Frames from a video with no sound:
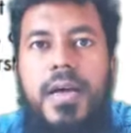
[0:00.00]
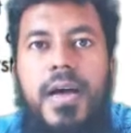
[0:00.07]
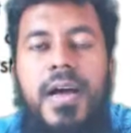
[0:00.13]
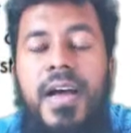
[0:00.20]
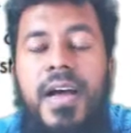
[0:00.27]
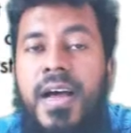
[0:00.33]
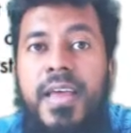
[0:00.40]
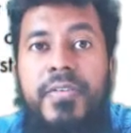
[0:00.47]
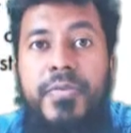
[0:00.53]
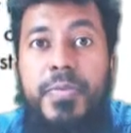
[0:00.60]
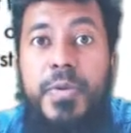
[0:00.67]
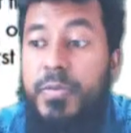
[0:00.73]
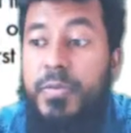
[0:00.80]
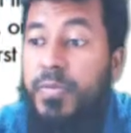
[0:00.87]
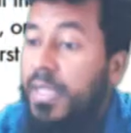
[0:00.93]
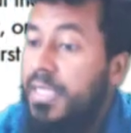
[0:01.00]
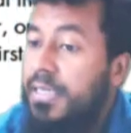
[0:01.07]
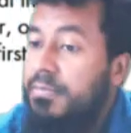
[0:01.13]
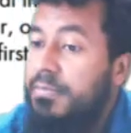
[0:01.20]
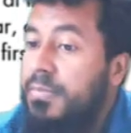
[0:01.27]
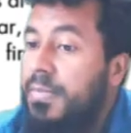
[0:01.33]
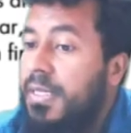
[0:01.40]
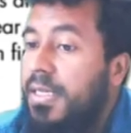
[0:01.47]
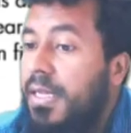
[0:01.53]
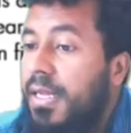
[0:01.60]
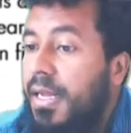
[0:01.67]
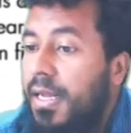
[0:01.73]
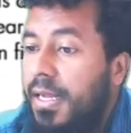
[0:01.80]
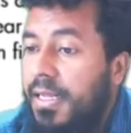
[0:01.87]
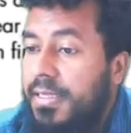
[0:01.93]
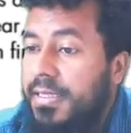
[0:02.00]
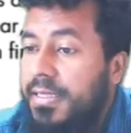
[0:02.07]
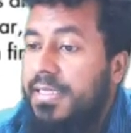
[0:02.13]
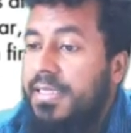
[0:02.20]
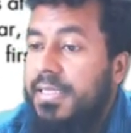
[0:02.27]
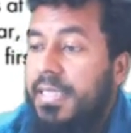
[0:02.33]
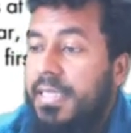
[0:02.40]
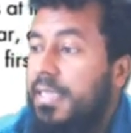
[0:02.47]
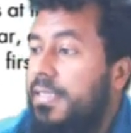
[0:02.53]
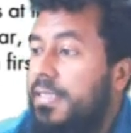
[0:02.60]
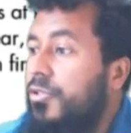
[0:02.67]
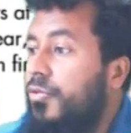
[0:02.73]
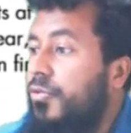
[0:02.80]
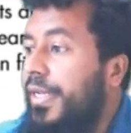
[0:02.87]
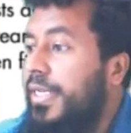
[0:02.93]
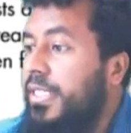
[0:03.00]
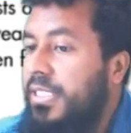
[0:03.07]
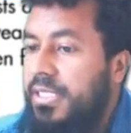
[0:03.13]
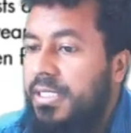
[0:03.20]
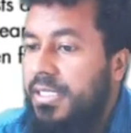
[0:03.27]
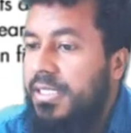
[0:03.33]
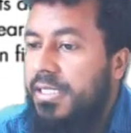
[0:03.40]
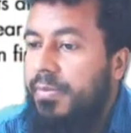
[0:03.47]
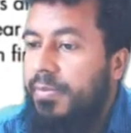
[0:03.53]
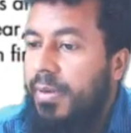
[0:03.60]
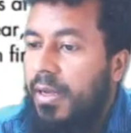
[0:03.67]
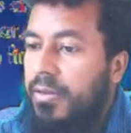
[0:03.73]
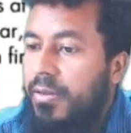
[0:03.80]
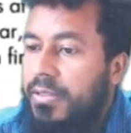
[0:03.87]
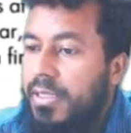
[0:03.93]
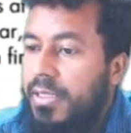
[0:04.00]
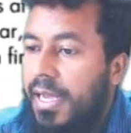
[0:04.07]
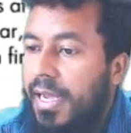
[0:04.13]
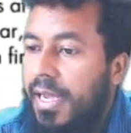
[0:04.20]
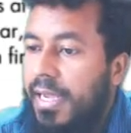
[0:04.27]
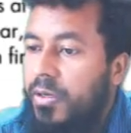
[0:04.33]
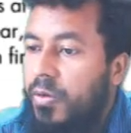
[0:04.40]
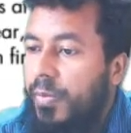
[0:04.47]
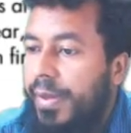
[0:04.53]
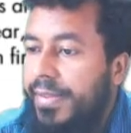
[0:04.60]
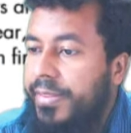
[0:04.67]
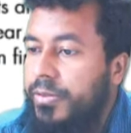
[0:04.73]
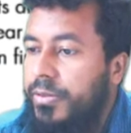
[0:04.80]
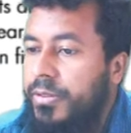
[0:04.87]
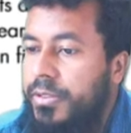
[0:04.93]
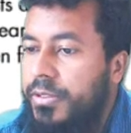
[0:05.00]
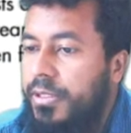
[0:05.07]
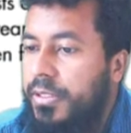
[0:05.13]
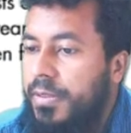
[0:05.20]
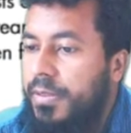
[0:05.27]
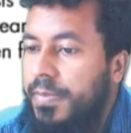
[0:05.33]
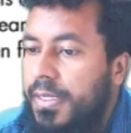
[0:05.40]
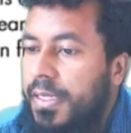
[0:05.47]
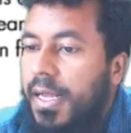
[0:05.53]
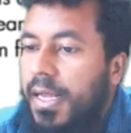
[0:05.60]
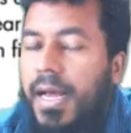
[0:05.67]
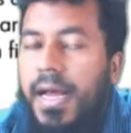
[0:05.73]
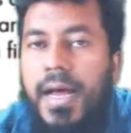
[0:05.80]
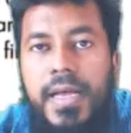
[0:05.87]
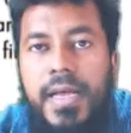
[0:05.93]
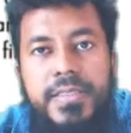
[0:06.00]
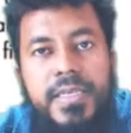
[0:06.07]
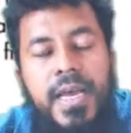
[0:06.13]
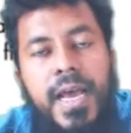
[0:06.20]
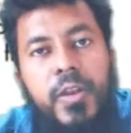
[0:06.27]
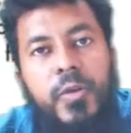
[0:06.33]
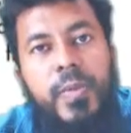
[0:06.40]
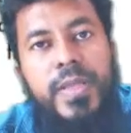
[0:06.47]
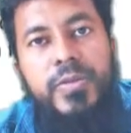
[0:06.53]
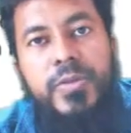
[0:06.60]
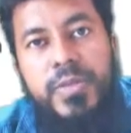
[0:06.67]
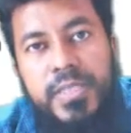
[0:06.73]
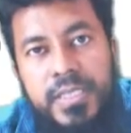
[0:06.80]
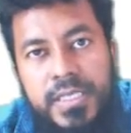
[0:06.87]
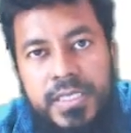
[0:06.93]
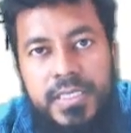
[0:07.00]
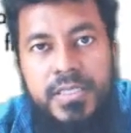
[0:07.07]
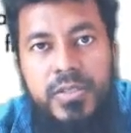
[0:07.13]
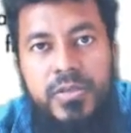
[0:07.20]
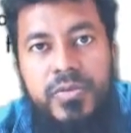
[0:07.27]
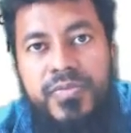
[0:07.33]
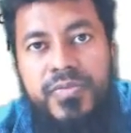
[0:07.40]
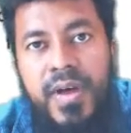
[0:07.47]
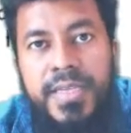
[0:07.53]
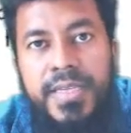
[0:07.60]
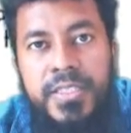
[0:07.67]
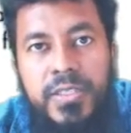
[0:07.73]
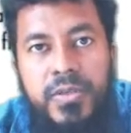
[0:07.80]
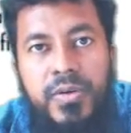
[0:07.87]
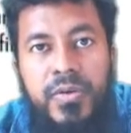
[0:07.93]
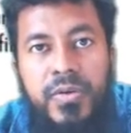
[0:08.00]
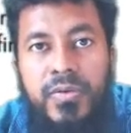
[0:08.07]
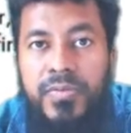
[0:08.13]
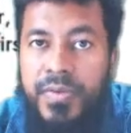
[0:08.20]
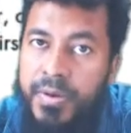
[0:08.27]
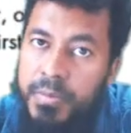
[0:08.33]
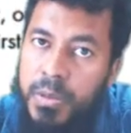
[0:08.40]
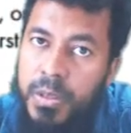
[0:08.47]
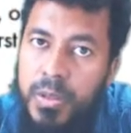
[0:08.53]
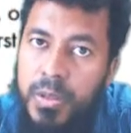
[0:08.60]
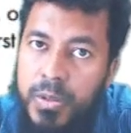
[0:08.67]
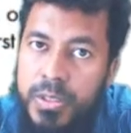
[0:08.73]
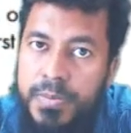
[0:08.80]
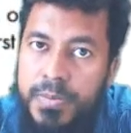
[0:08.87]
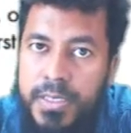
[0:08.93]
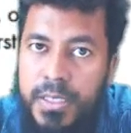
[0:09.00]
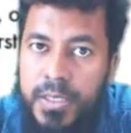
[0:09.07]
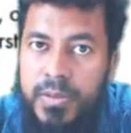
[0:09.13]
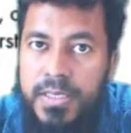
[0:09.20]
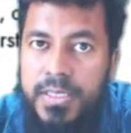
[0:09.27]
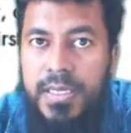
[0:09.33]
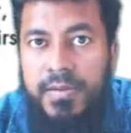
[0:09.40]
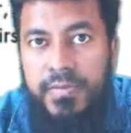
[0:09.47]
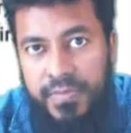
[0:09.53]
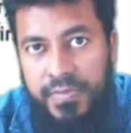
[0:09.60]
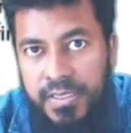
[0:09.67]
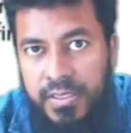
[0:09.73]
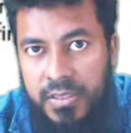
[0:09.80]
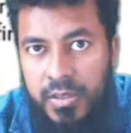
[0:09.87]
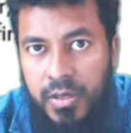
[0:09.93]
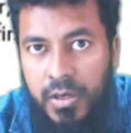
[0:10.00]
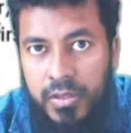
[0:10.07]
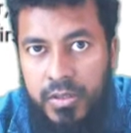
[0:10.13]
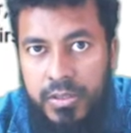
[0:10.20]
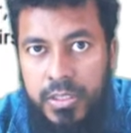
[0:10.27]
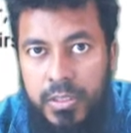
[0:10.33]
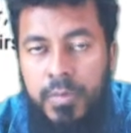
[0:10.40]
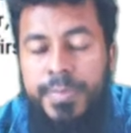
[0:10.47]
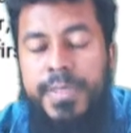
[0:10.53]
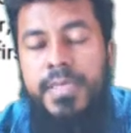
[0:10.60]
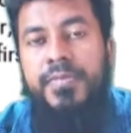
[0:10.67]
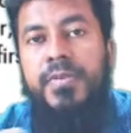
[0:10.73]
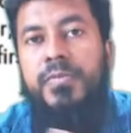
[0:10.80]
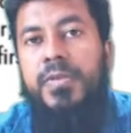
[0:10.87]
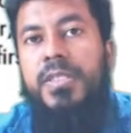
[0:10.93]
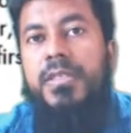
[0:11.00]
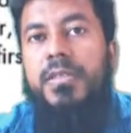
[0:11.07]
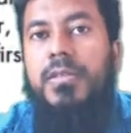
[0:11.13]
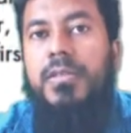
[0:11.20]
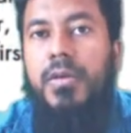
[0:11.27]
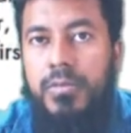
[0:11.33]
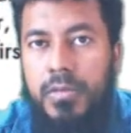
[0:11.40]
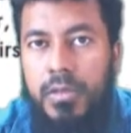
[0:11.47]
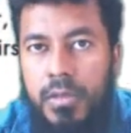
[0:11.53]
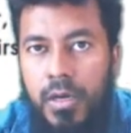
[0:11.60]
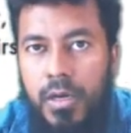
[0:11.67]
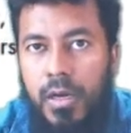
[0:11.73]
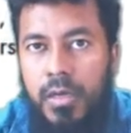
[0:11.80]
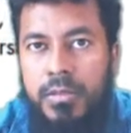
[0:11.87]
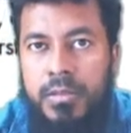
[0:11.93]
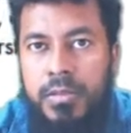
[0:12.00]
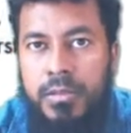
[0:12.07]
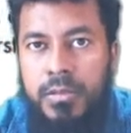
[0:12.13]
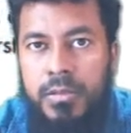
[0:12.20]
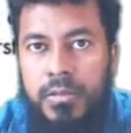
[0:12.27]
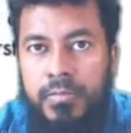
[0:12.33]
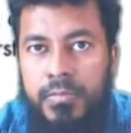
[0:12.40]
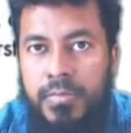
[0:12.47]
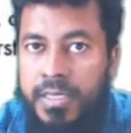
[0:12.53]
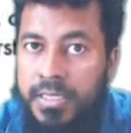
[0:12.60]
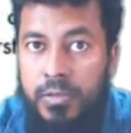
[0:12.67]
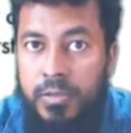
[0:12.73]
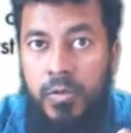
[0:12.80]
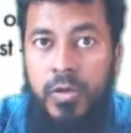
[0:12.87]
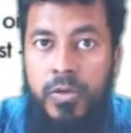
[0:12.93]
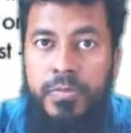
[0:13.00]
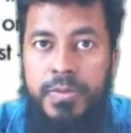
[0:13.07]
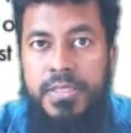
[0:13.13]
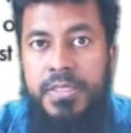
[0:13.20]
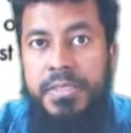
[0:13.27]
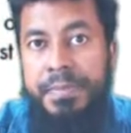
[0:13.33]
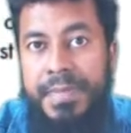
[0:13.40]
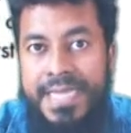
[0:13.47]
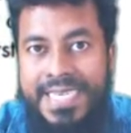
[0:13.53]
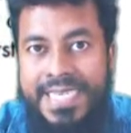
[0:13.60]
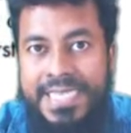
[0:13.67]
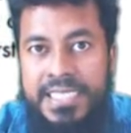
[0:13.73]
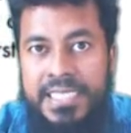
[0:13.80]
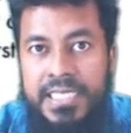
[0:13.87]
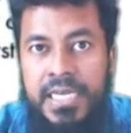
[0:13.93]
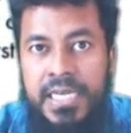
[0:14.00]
Hi everybody, welcome. This illustration is about a high-low method, and high-low method is to find your variable cost per unit and fixed cost. You'll be given with the total cost, but it will not be split